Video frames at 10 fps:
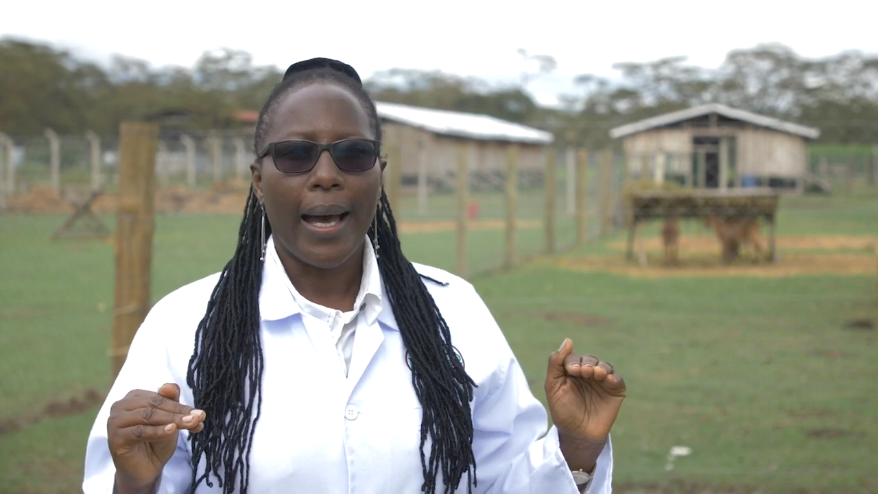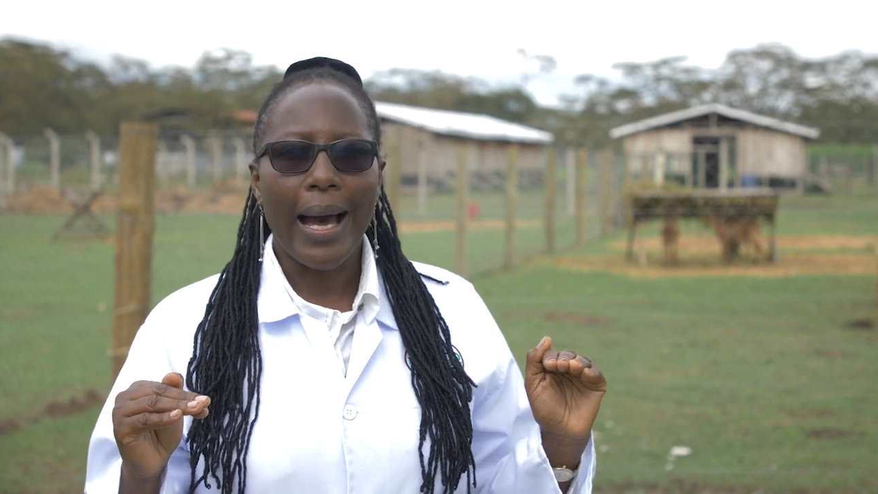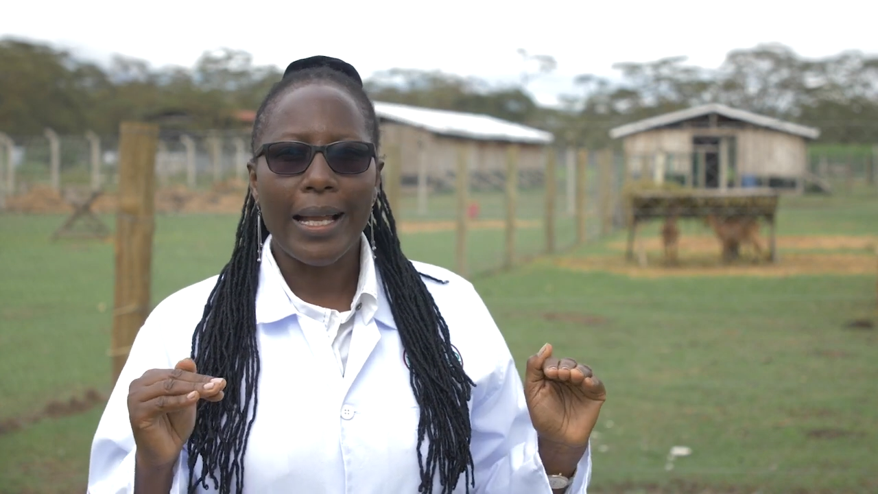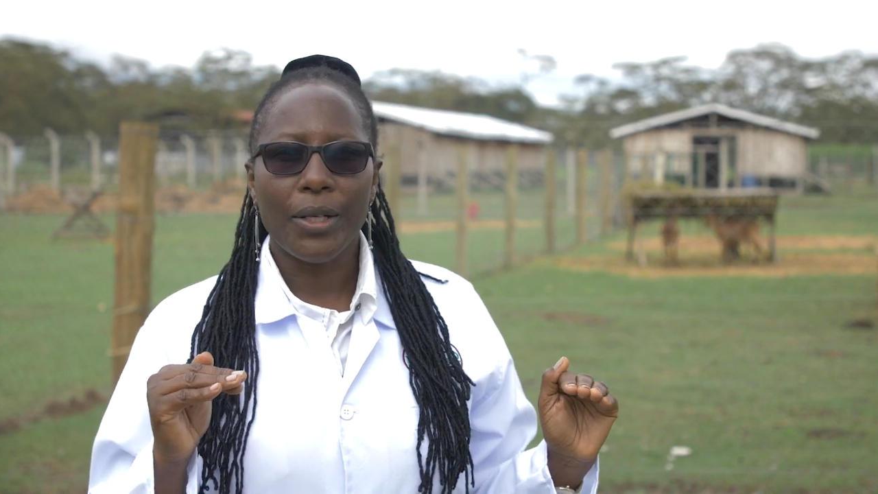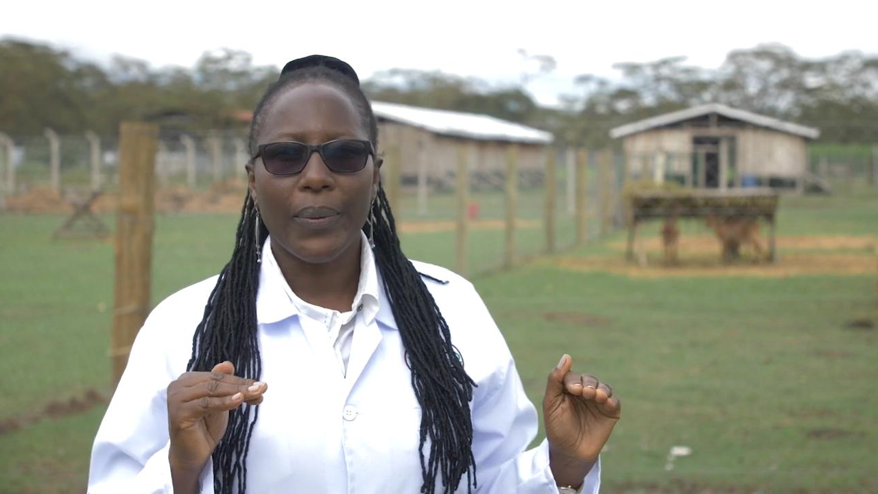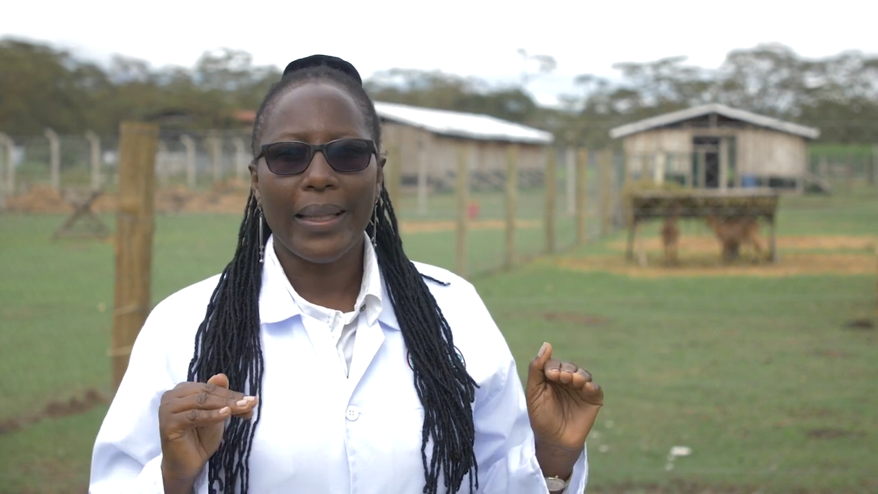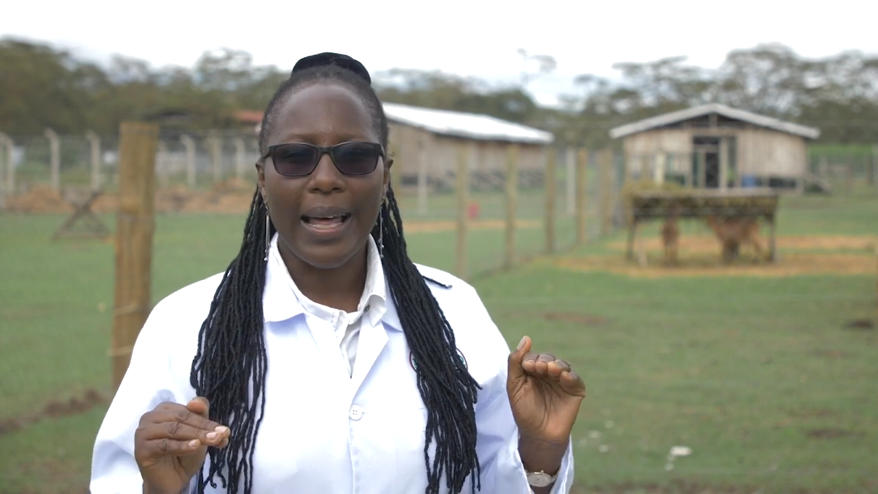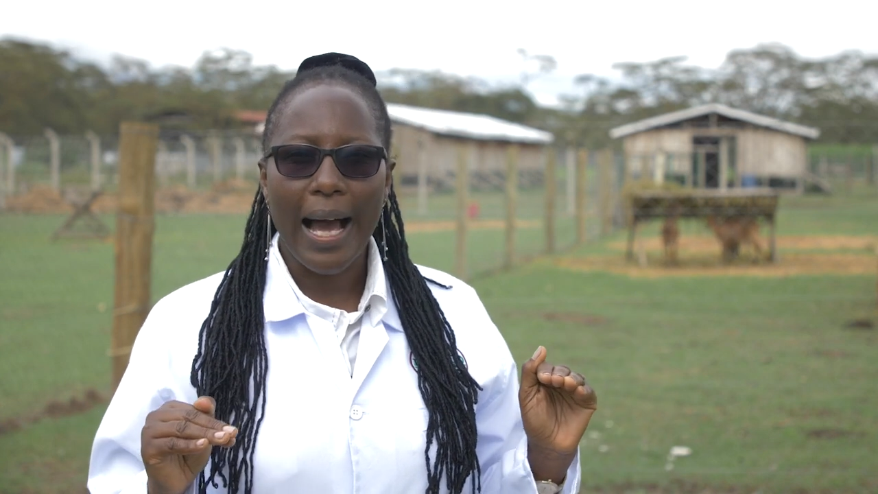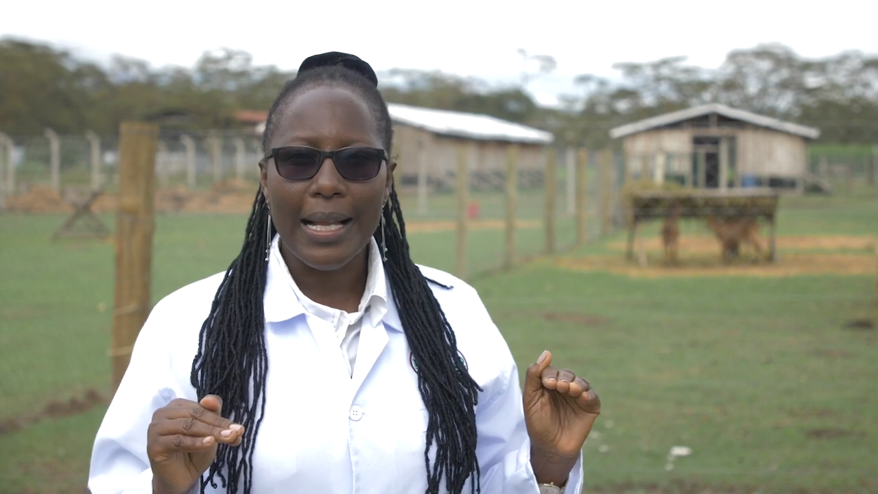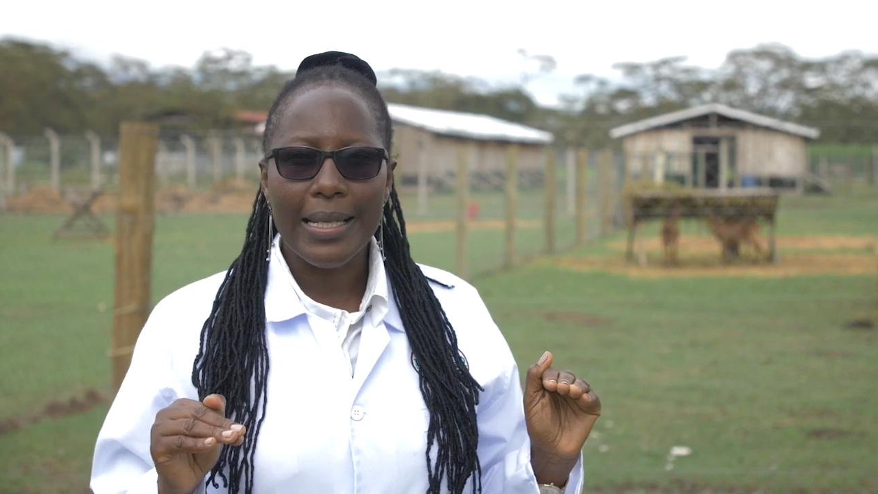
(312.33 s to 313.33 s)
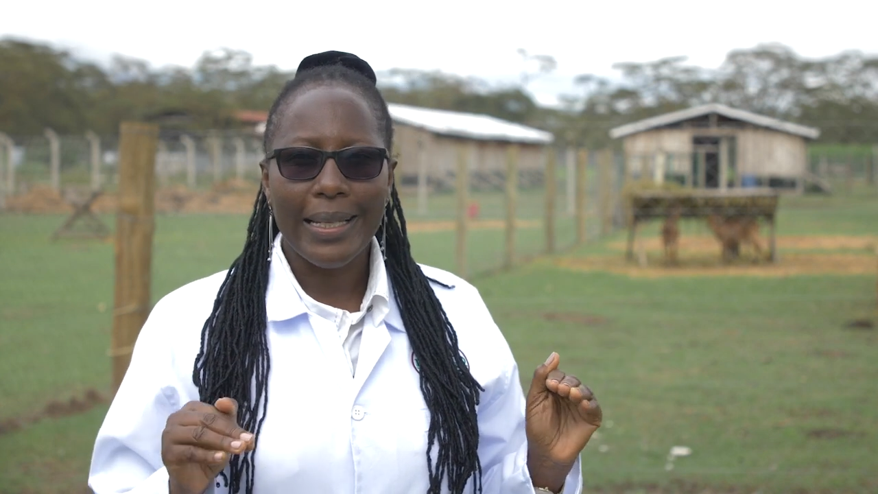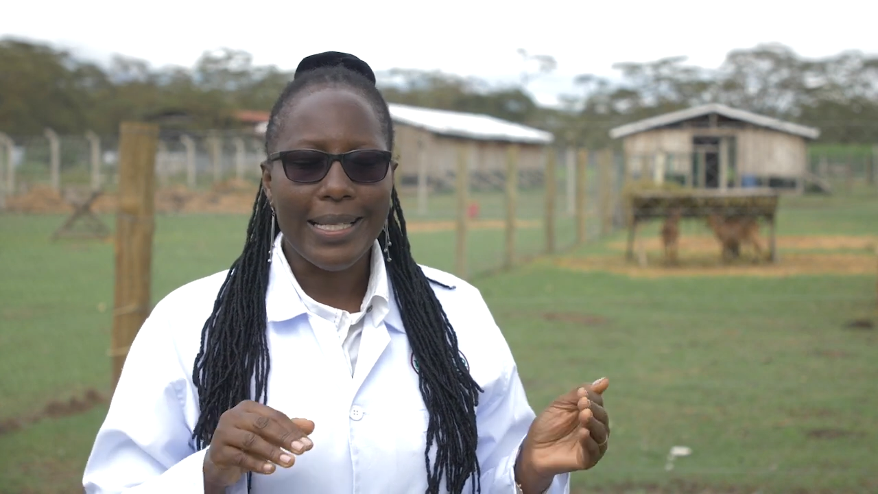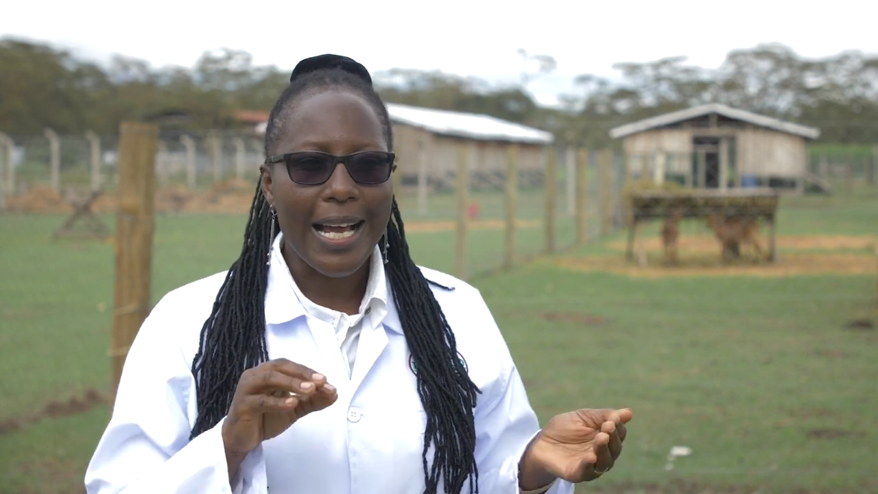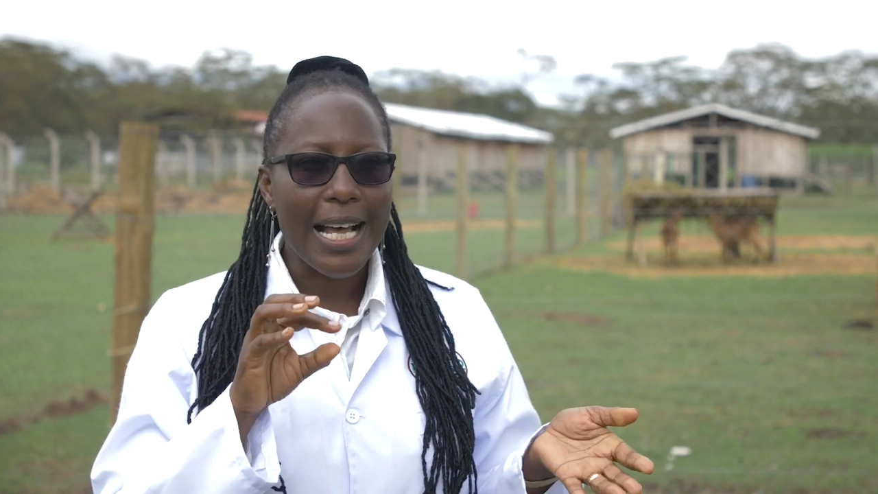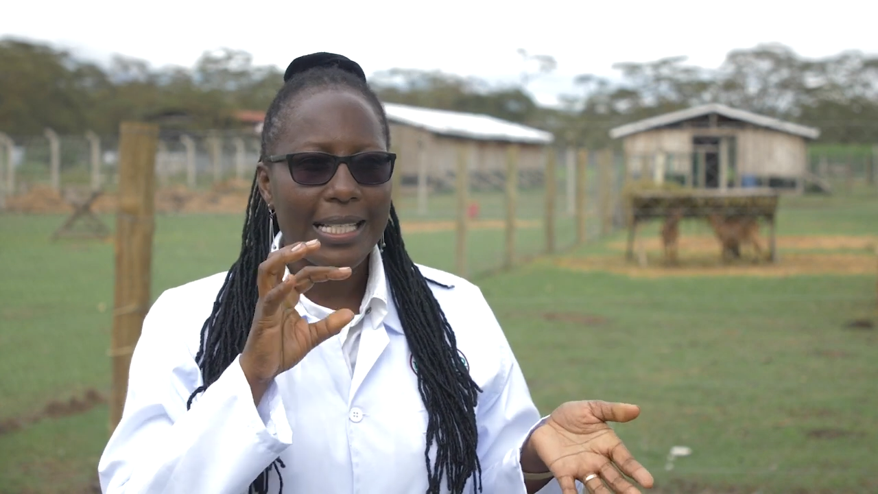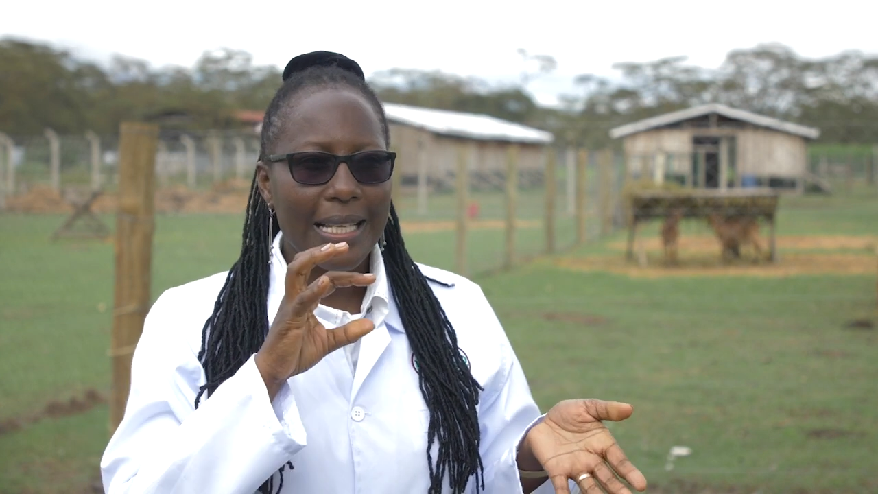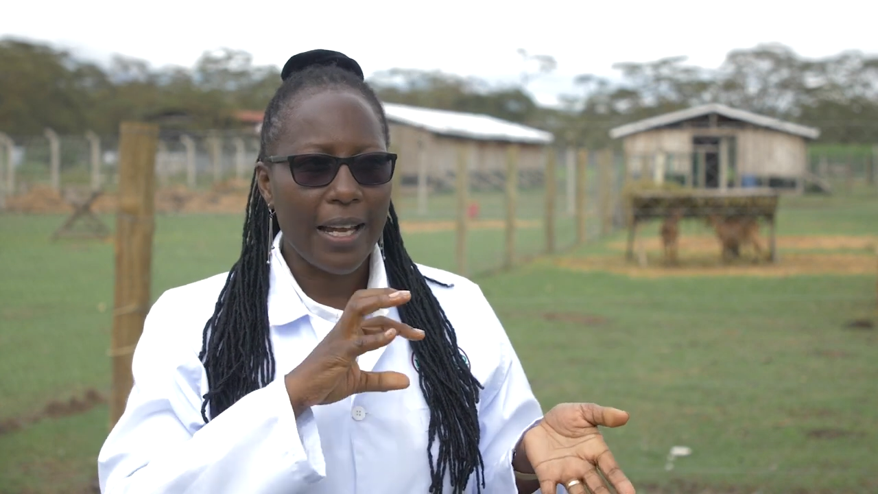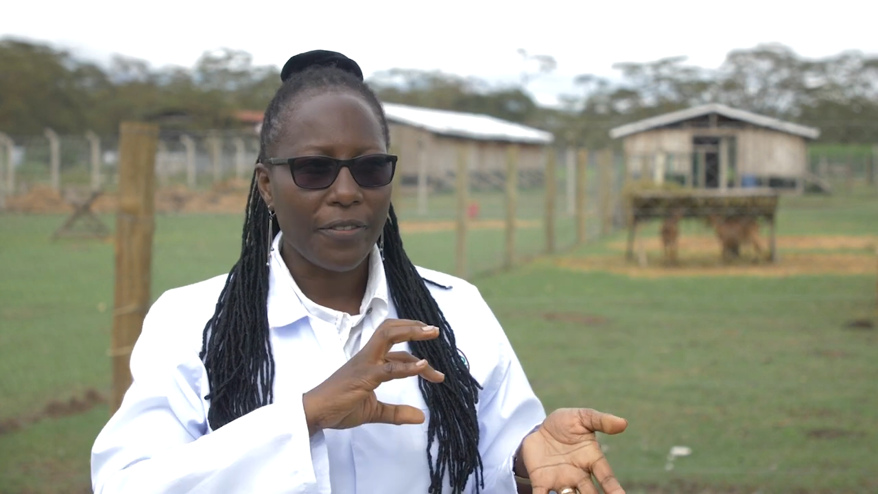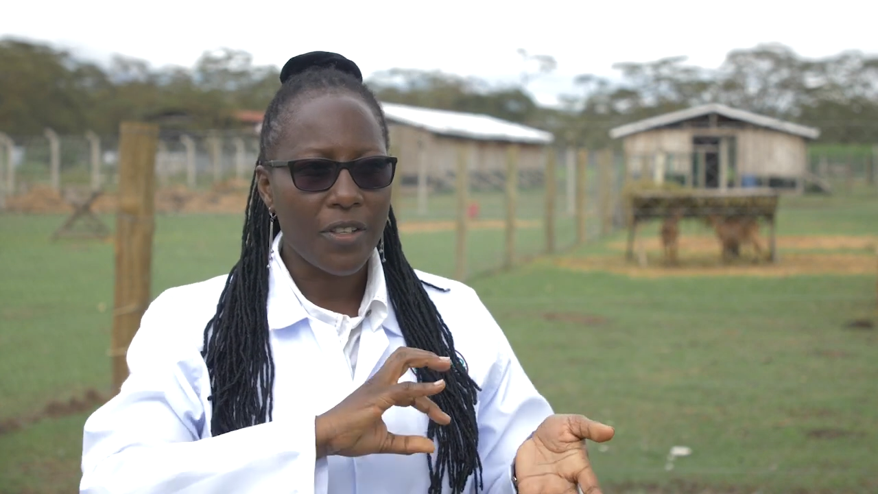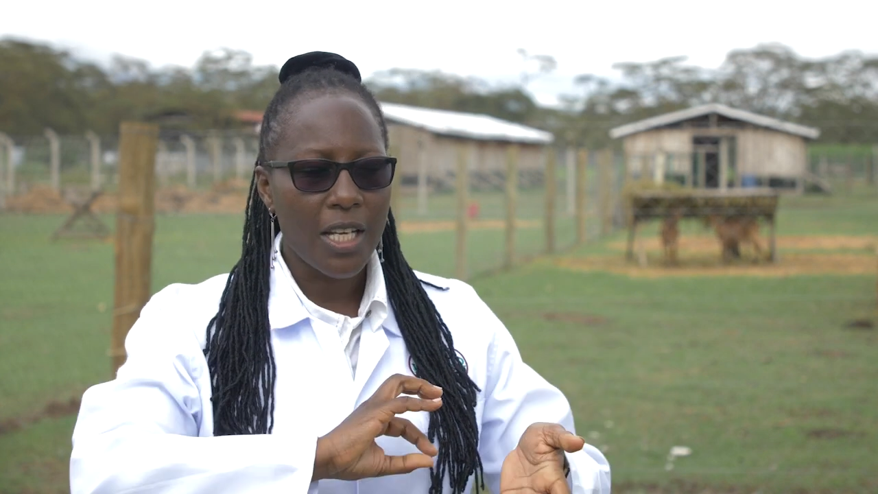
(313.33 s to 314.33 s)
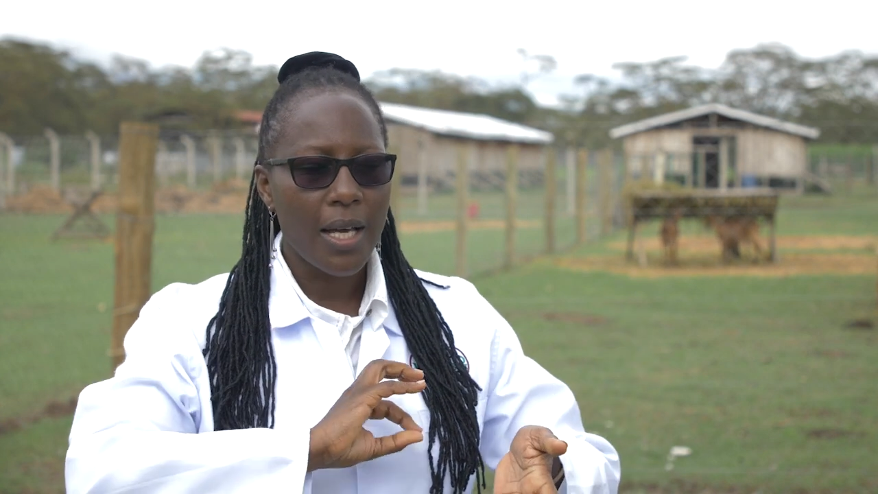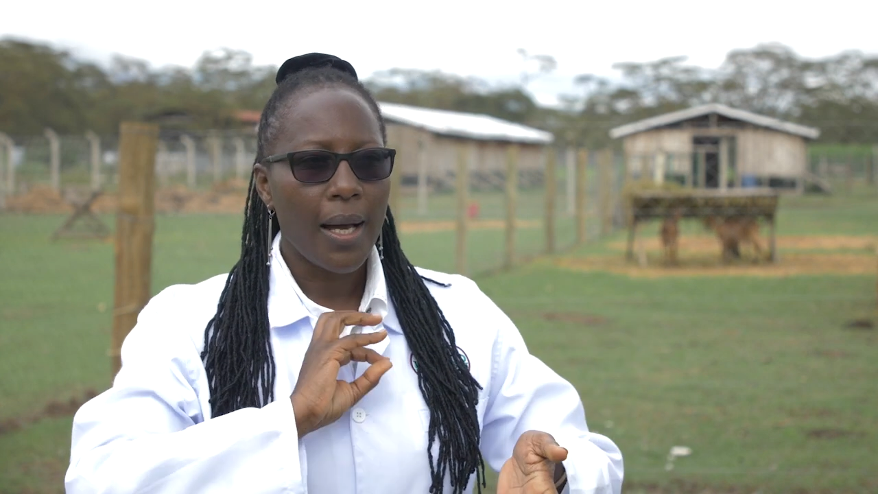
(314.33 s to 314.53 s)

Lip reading: And with that, it has left